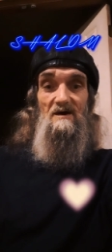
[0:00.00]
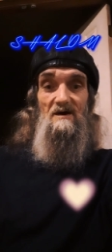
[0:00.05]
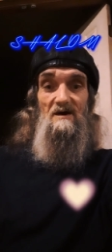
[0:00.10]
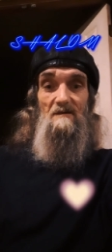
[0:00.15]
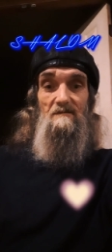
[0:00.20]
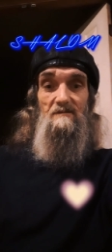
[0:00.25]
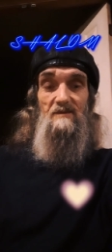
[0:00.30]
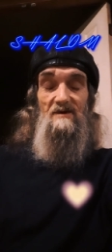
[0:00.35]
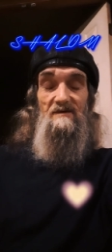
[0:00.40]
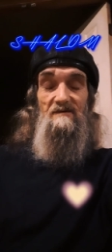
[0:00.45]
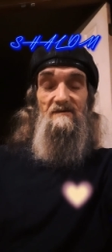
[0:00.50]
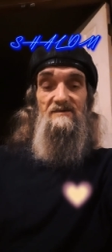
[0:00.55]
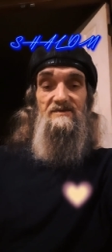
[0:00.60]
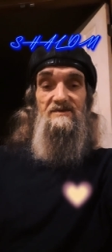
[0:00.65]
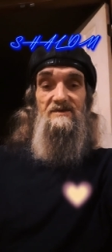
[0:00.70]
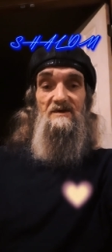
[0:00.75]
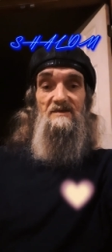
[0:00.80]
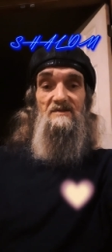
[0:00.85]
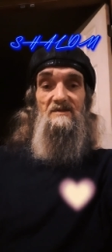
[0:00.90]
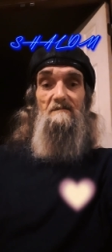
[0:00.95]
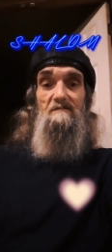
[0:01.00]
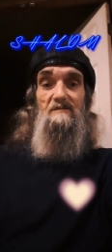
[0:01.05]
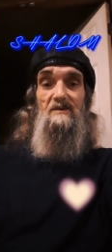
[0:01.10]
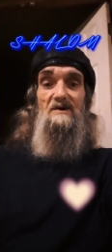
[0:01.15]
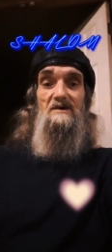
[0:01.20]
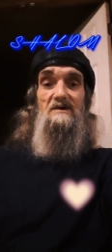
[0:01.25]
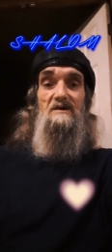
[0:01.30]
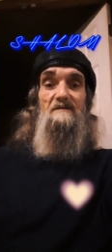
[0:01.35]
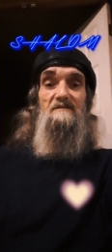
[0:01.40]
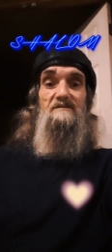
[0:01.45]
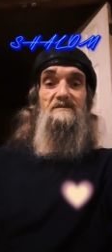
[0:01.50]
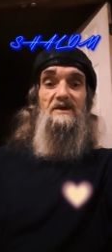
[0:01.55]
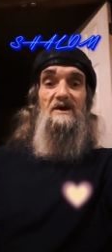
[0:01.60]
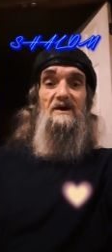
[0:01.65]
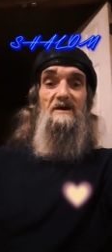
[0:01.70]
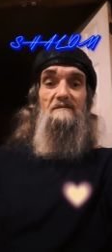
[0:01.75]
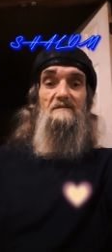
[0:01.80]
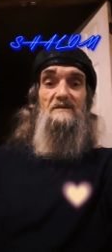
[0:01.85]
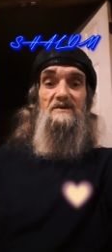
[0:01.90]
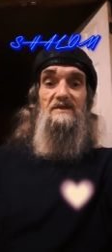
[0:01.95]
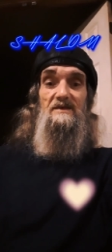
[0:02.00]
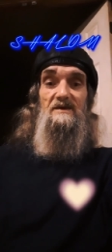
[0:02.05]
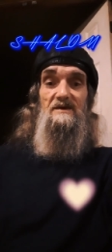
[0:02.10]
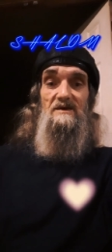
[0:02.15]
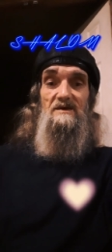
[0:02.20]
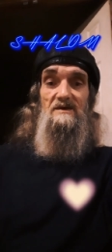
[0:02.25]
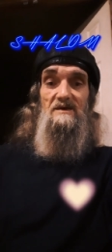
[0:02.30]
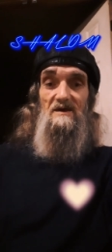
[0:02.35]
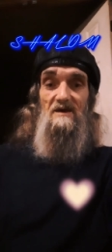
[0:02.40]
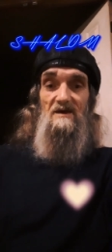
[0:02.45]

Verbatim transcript: I believe it's in the book of Timothy,